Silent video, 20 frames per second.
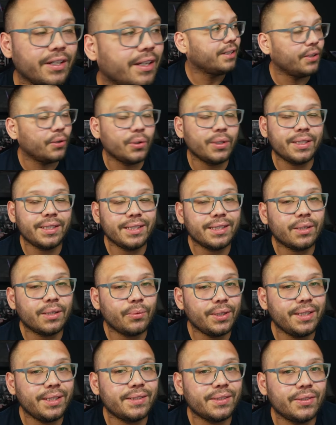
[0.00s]
The only thing that
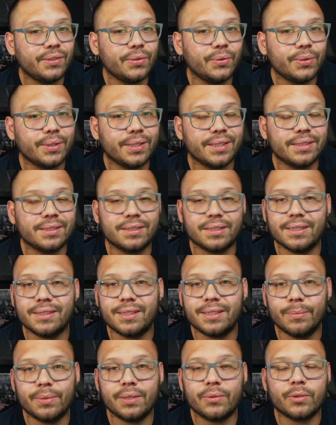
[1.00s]
we need to do is
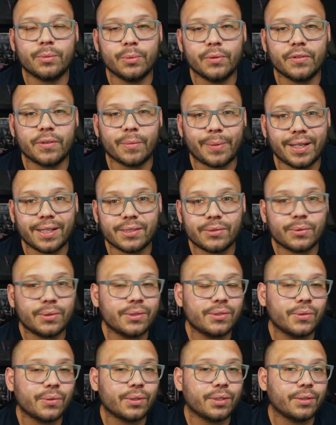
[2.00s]
simply remove the
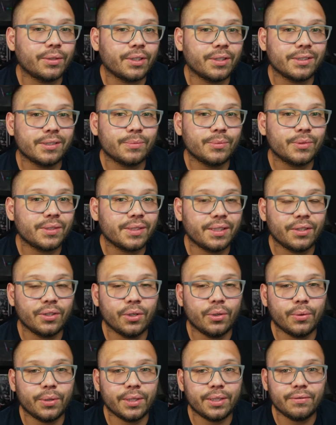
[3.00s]
password so our customers can
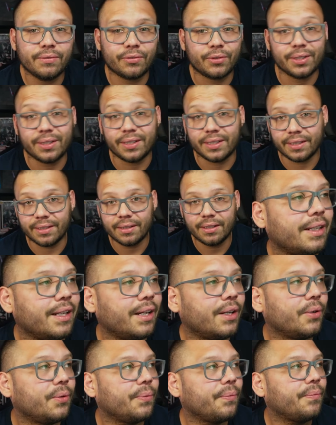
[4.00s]
go in freely.
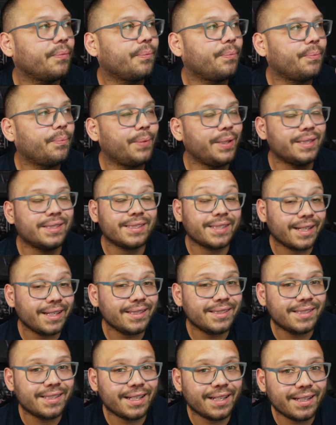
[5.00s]
Now,
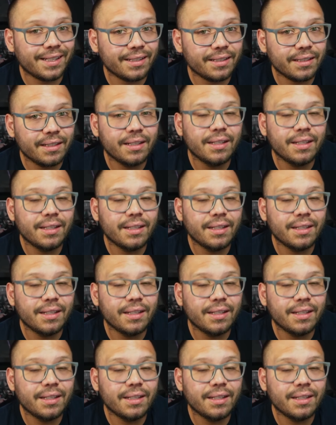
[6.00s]
besides that,